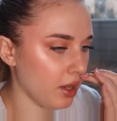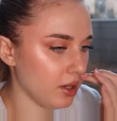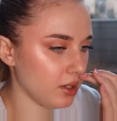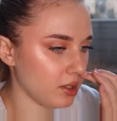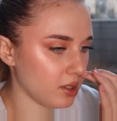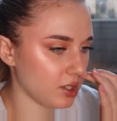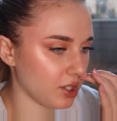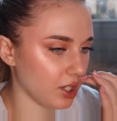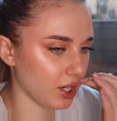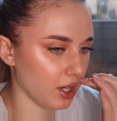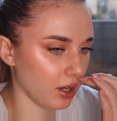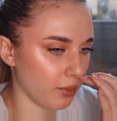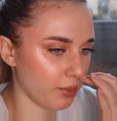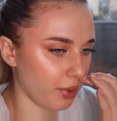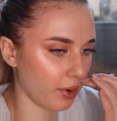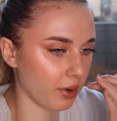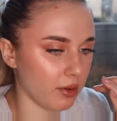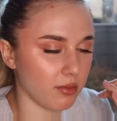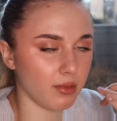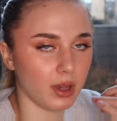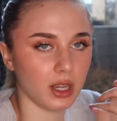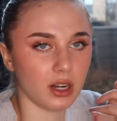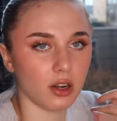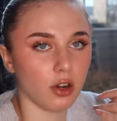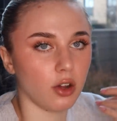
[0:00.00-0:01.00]
She
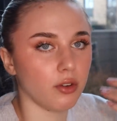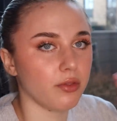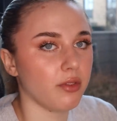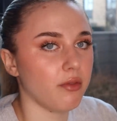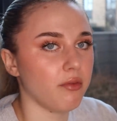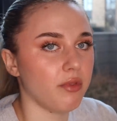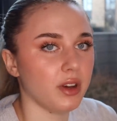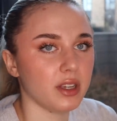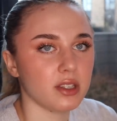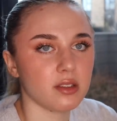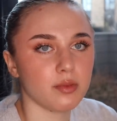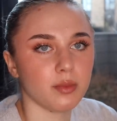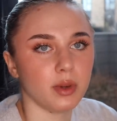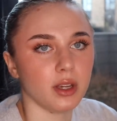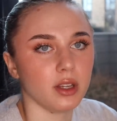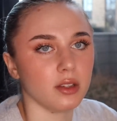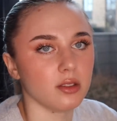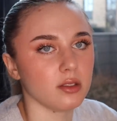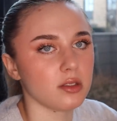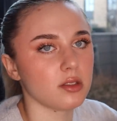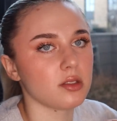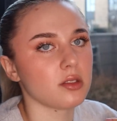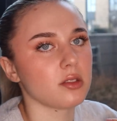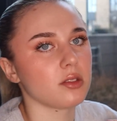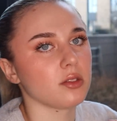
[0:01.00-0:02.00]
probably made a lot of
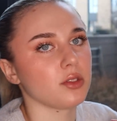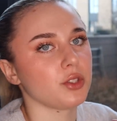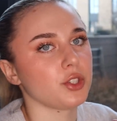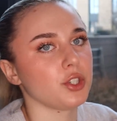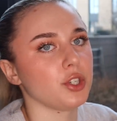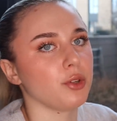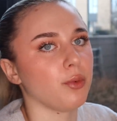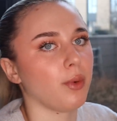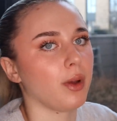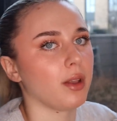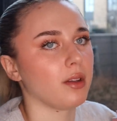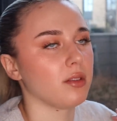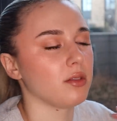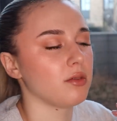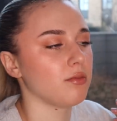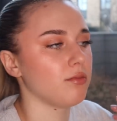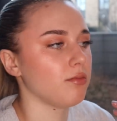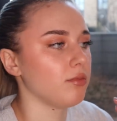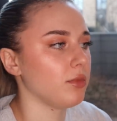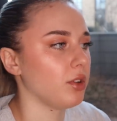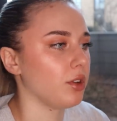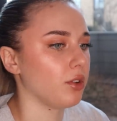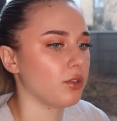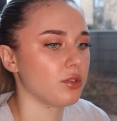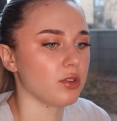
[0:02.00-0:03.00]
investments. She went,
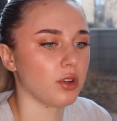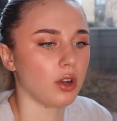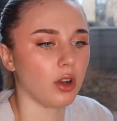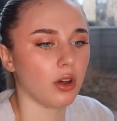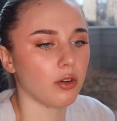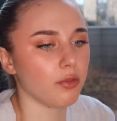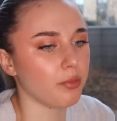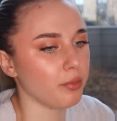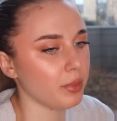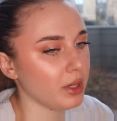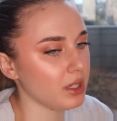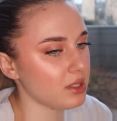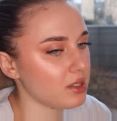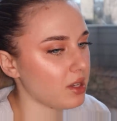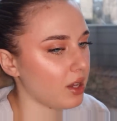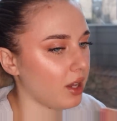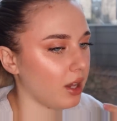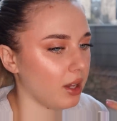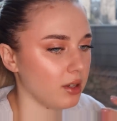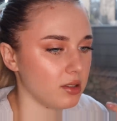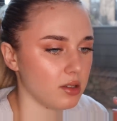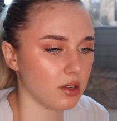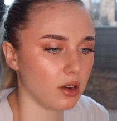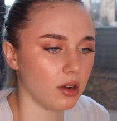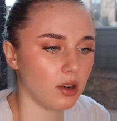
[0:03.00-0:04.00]
you know, to a lot of
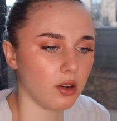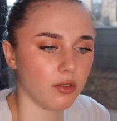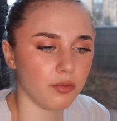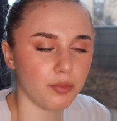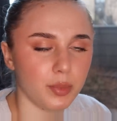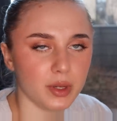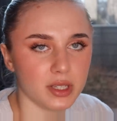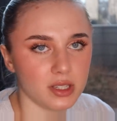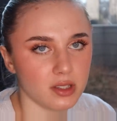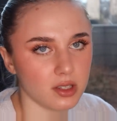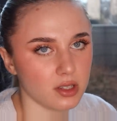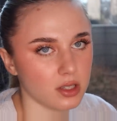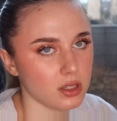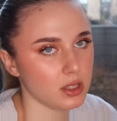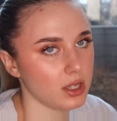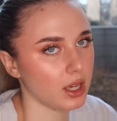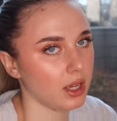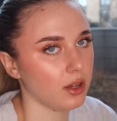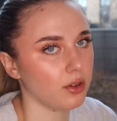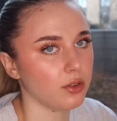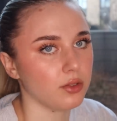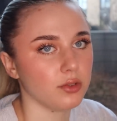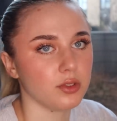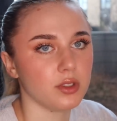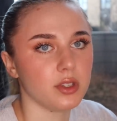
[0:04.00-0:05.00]
meetings, did a lot of business
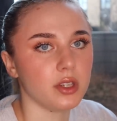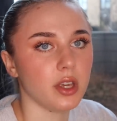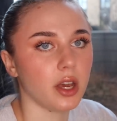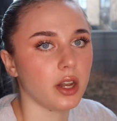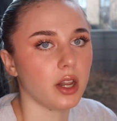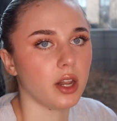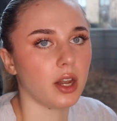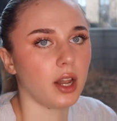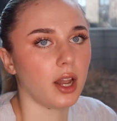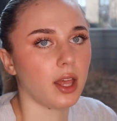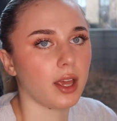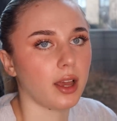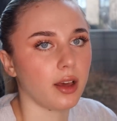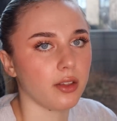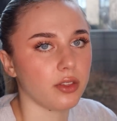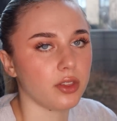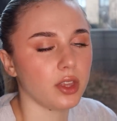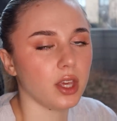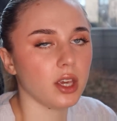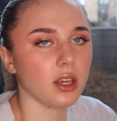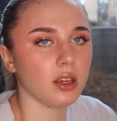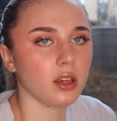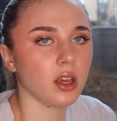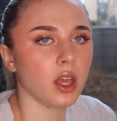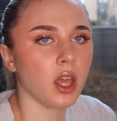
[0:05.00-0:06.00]
deals, Yeah, Like I
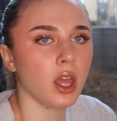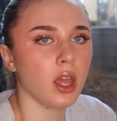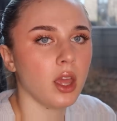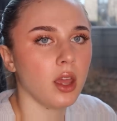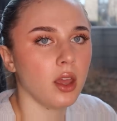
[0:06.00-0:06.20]
think